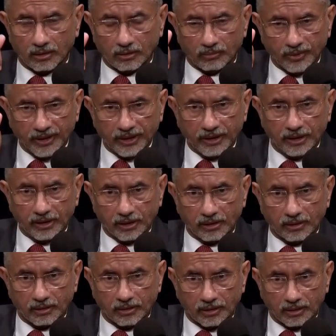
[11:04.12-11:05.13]
we
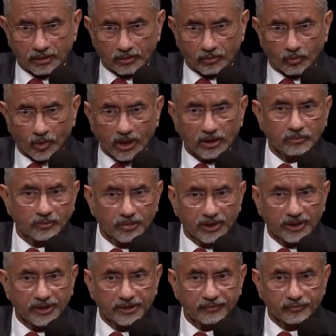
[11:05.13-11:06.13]

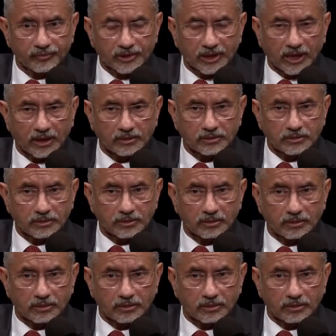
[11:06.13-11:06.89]
believe that